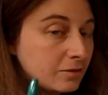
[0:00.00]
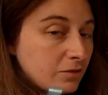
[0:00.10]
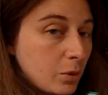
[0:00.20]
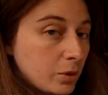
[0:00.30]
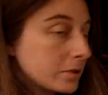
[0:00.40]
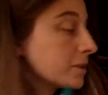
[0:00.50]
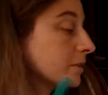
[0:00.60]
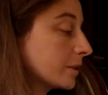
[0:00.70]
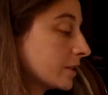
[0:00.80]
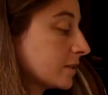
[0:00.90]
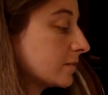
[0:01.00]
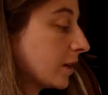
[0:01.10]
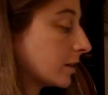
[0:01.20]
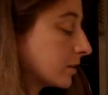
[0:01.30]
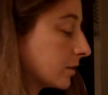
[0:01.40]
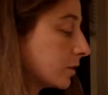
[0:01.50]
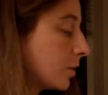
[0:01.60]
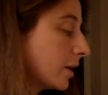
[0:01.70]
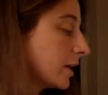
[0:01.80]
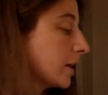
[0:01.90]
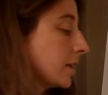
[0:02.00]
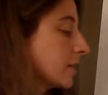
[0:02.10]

force, which is a vector quantity,